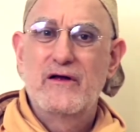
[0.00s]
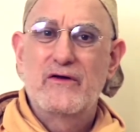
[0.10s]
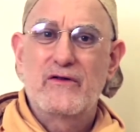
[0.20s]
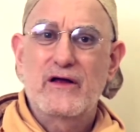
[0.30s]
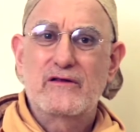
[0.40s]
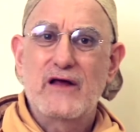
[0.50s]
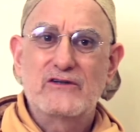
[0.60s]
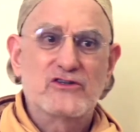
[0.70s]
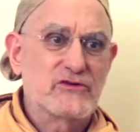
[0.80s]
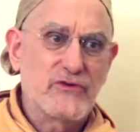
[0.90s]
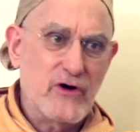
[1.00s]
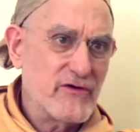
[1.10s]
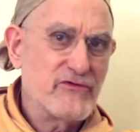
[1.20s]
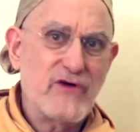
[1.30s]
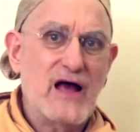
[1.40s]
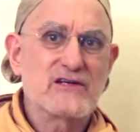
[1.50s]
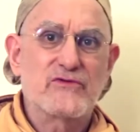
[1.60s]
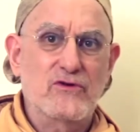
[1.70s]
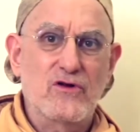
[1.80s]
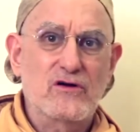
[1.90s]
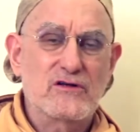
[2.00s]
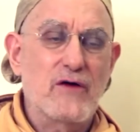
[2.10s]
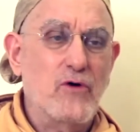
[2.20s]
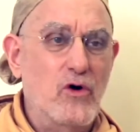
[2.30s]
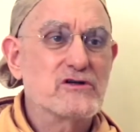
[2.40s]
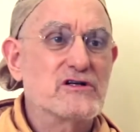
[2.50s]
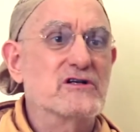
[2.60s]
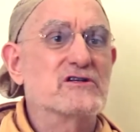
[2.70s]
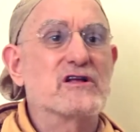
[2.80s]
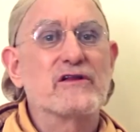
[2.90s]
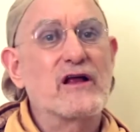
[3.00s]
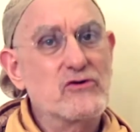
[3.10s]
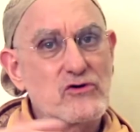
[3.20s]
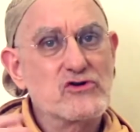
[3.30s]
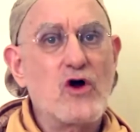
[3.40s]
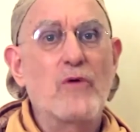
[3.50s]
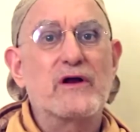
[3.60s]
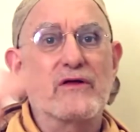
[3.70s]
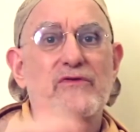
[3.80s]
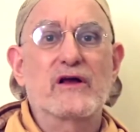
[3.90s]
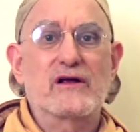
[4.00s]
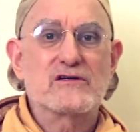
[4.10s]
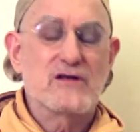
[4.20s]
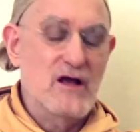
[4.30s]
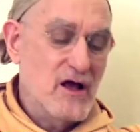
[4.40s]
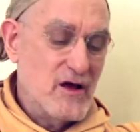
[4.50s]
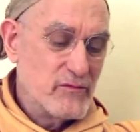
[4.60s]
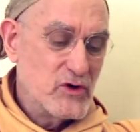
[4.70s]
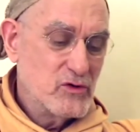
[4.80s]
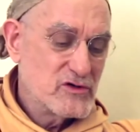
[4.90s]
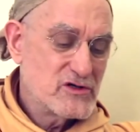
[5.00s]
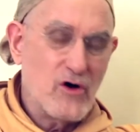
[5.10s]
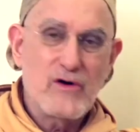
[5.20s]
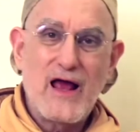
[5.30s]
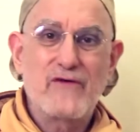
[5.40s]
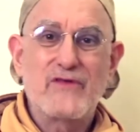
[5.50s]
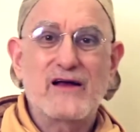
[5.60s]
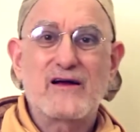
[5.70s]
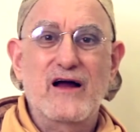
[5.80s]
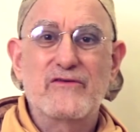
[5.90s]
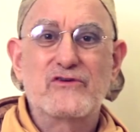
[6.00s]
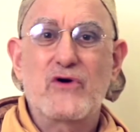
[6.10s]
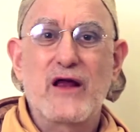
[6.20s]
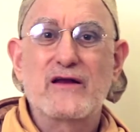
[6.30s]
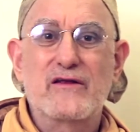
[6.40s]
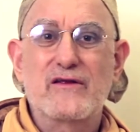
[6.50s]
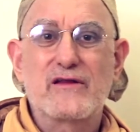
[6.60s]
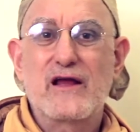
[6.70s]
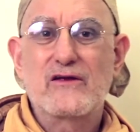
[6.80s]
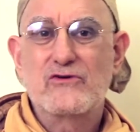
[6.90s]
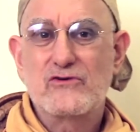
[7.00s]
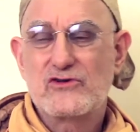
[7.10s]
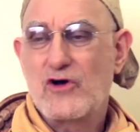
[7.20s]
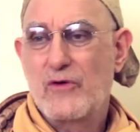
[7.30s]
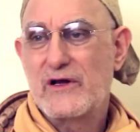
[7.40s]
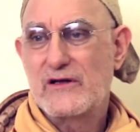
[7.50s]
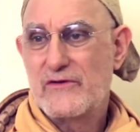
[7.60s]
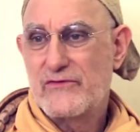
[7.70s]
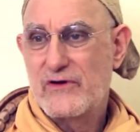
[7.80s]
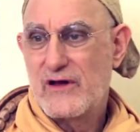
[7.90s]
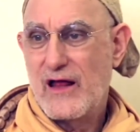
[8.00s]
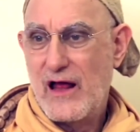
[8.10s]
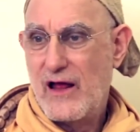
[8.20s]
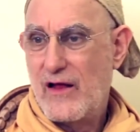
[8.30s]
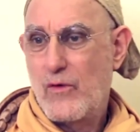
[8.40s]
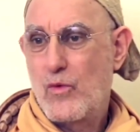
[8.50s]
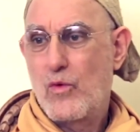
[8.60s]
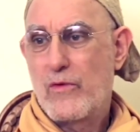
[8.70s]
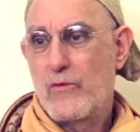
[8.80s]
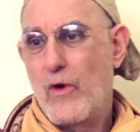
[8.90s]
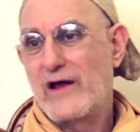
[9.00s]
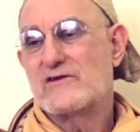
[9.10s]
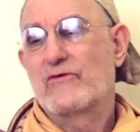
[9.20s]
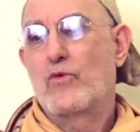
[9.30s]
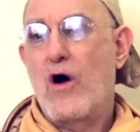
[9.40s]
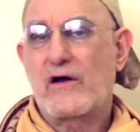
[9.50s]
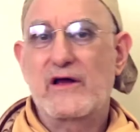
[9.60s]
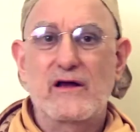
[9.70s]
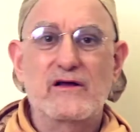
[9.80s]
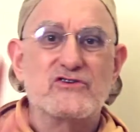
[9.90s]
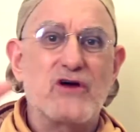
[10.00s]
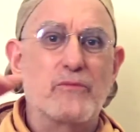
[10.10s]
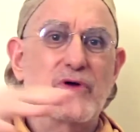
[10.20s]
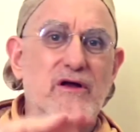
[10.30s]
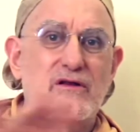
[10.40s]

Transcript: like that, just very fast for a long time. Horses, then they do so many things. Mules don't have that kind of training that they can do so many different ways of walking and jumping and